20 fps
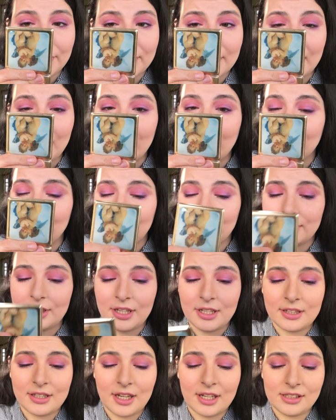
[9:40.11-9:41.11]
yeah I feel
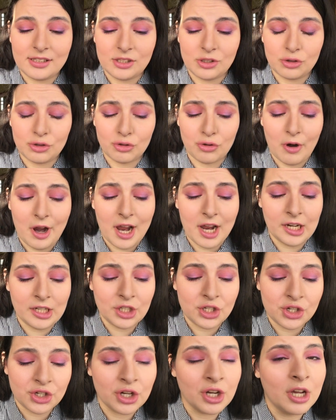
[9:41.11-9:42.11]
like that's
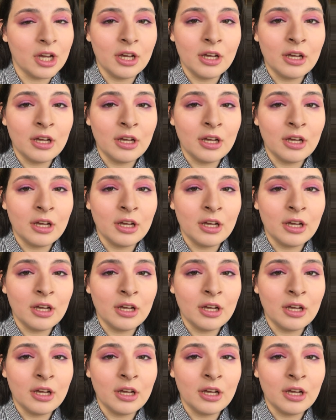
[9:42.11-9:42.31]
trash